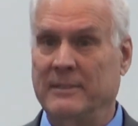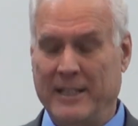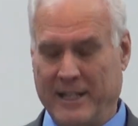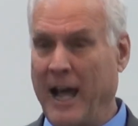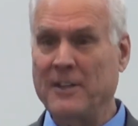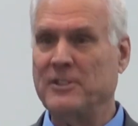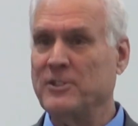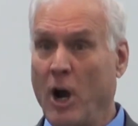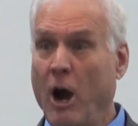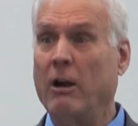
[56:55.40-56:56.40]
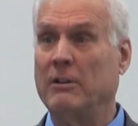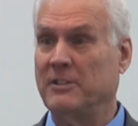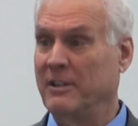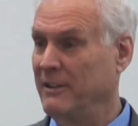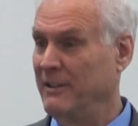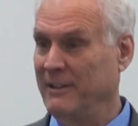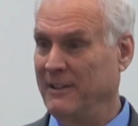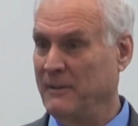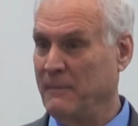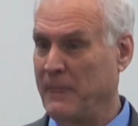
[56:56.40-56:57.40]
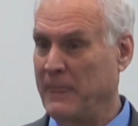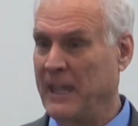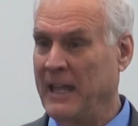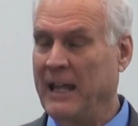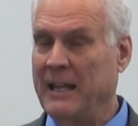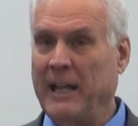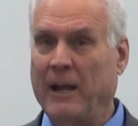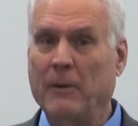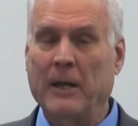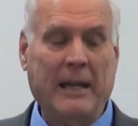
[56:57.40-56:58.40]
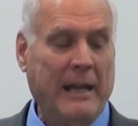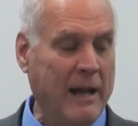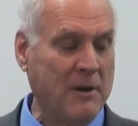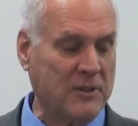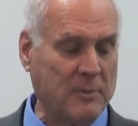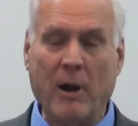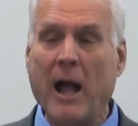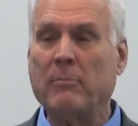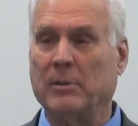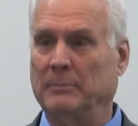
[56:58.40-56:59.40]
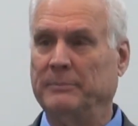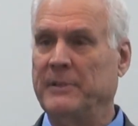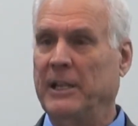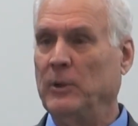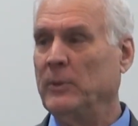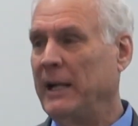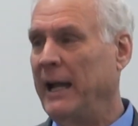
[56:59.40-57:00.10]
God's in charge. Now, here's the problem that you and I